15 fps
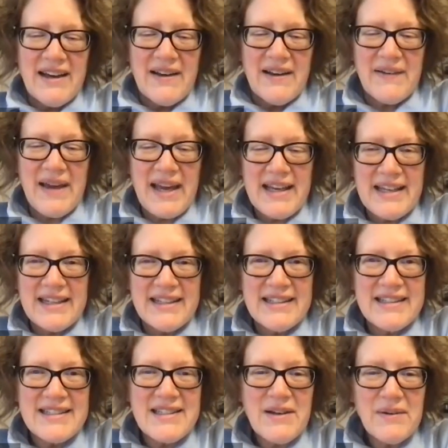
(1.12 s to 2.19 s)
Okay,
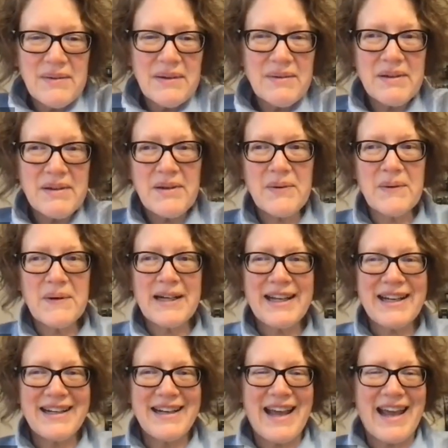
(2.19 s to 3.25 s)
so we're
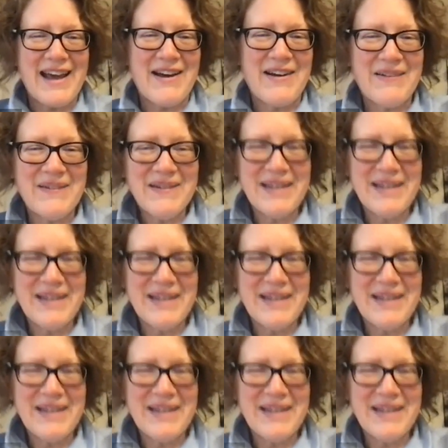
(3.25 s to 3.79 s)
recording now.